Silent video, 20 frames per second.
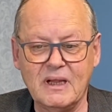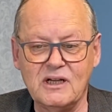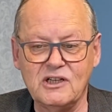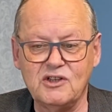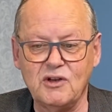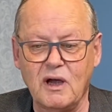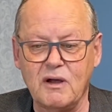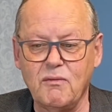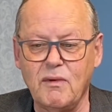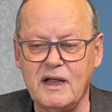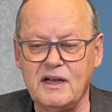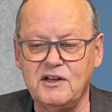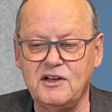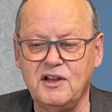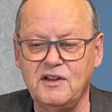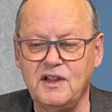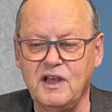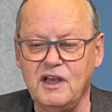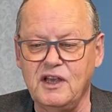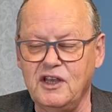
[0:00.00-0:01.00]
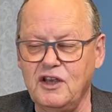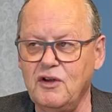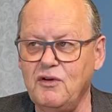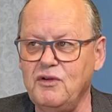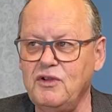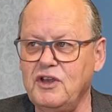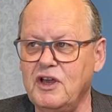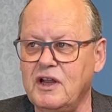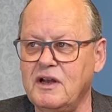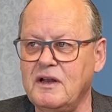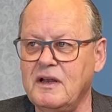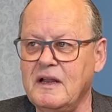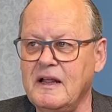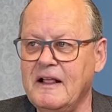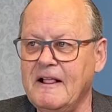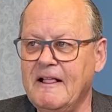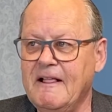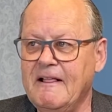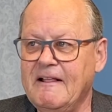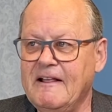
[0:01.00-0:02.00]
so I went to the union
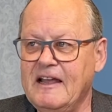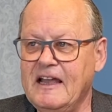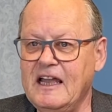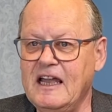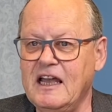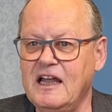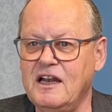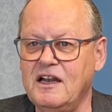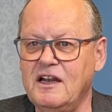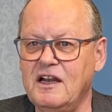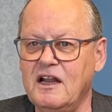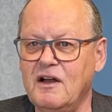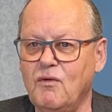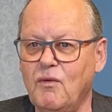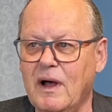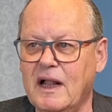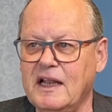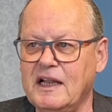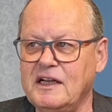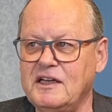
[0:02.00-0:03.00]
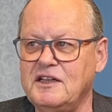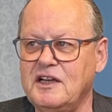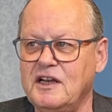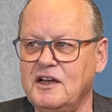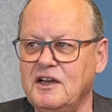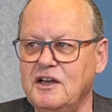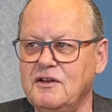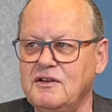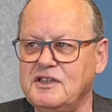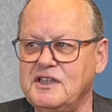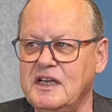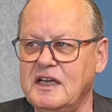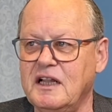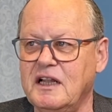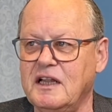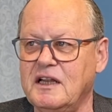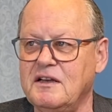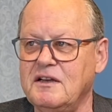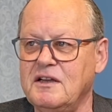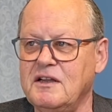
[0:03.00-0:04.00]
in Wellington, New
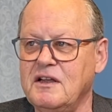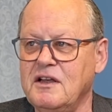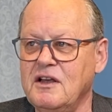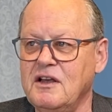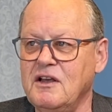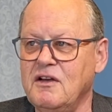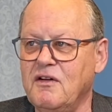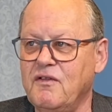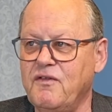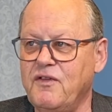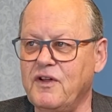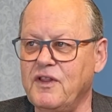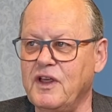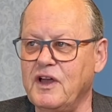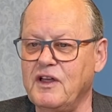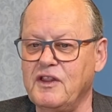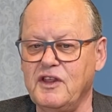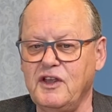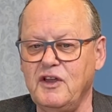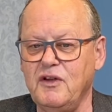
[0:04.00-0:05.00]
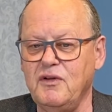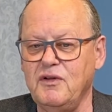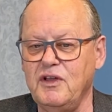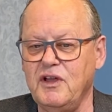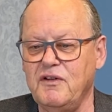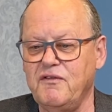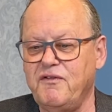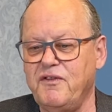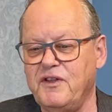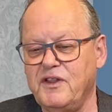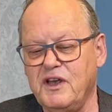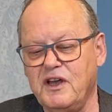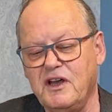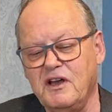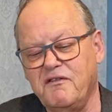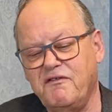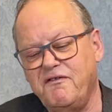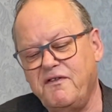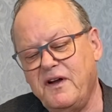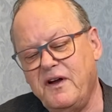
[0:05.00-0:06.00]
Zealand, for the union for
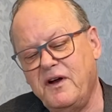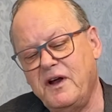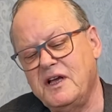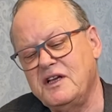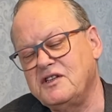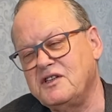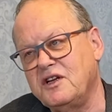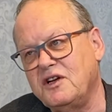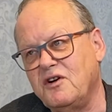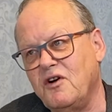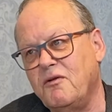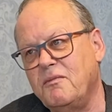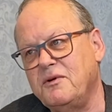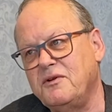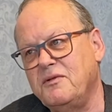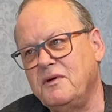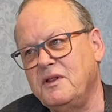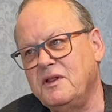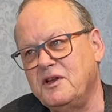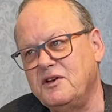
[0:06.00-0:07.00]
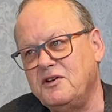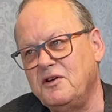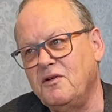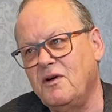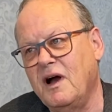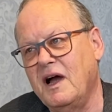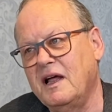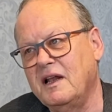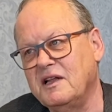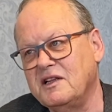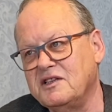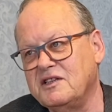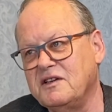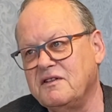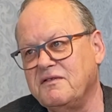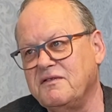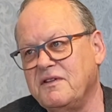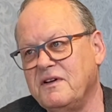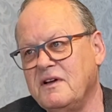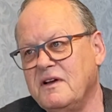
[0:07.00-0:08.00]
the ferries that go between the two islands
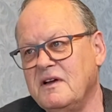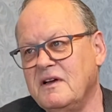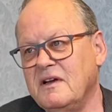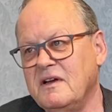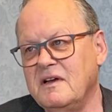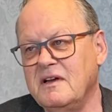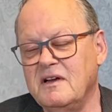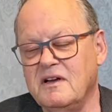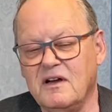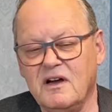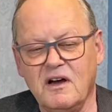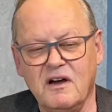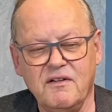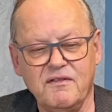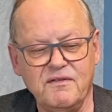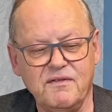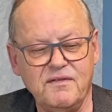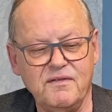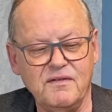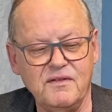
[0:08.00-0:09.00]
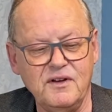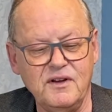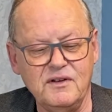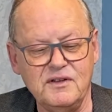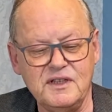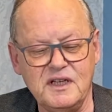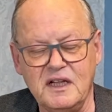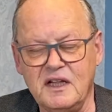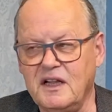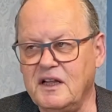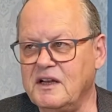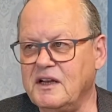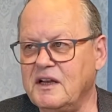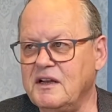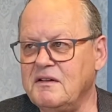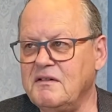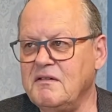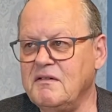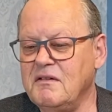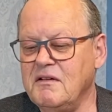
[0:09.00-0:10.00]
of New Zealand,
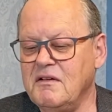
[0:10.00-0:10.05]
and